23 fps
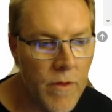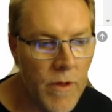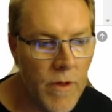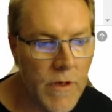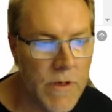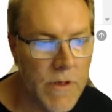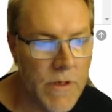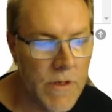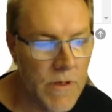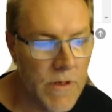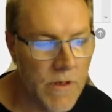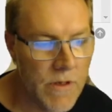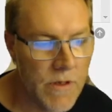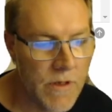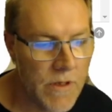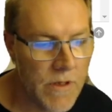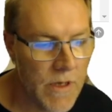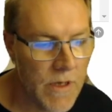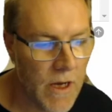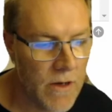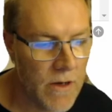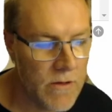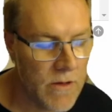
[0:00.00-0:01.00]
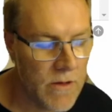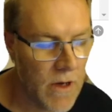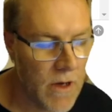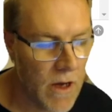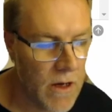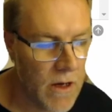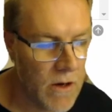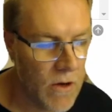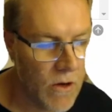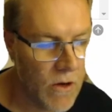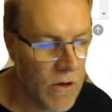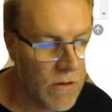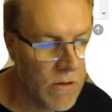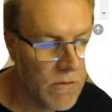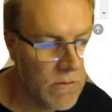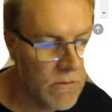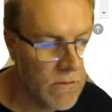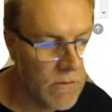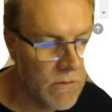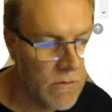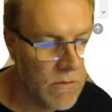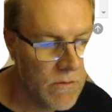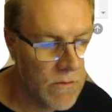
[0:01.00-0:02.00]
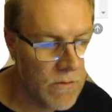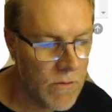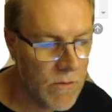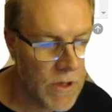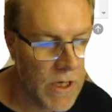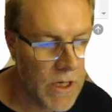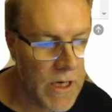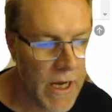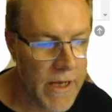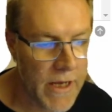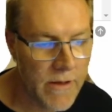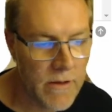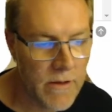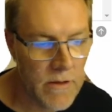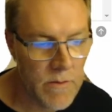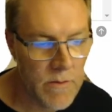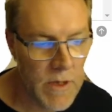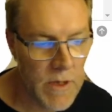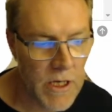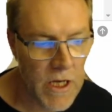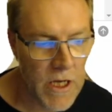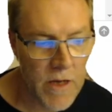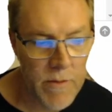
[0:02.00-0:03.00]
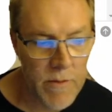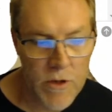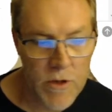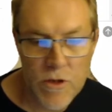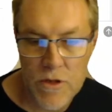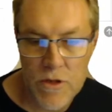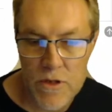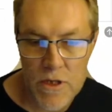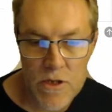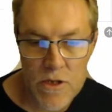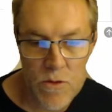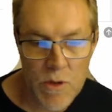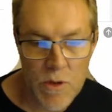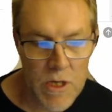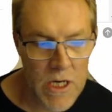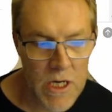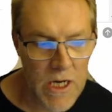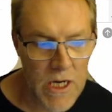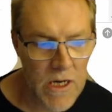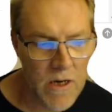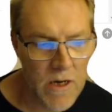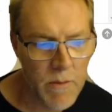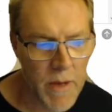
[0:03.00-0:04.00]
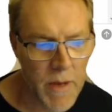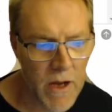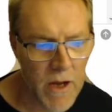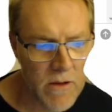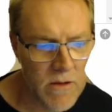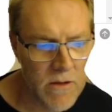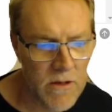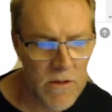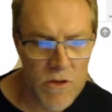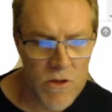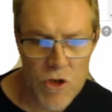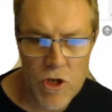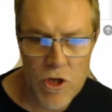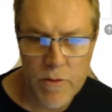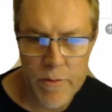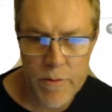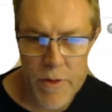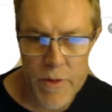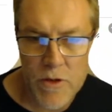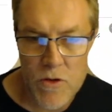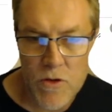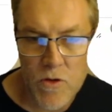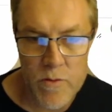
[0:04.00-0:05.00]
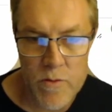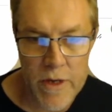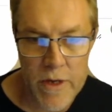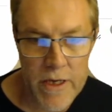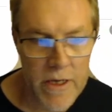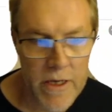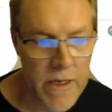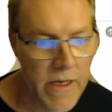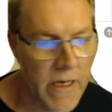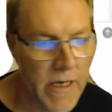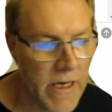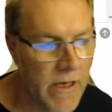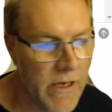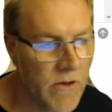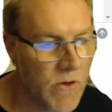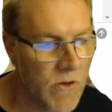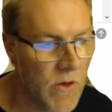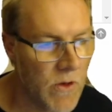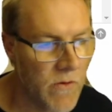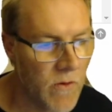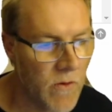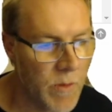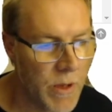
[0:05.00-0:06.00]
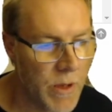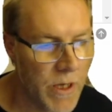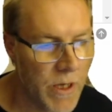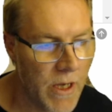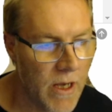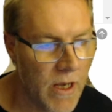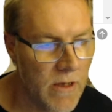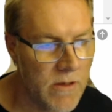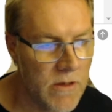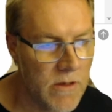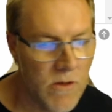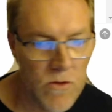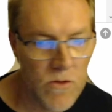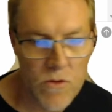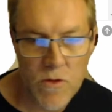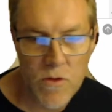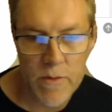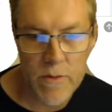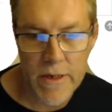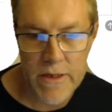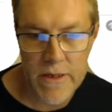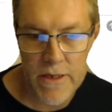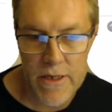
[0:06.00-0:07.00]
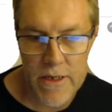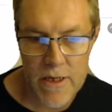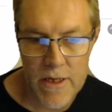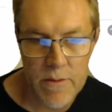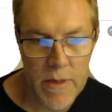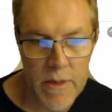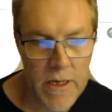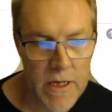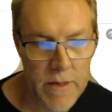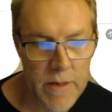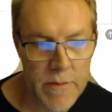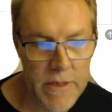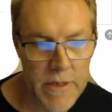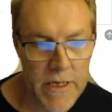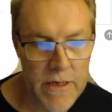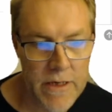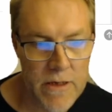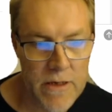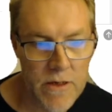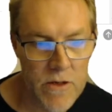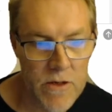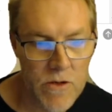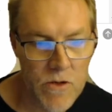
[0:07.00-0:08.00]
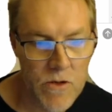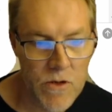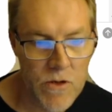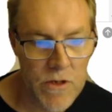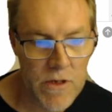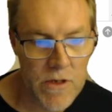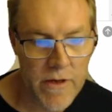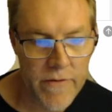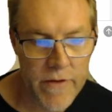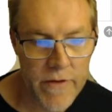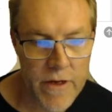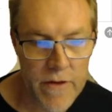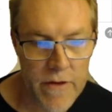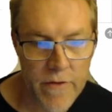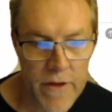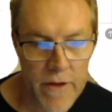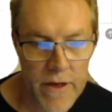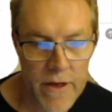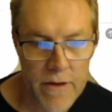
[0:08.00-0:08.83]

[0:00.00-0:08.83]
is the stout icon. We can add as many images as we need about this shipment to make it clear to everybody else. It's automatically being updated as soon as I've done that.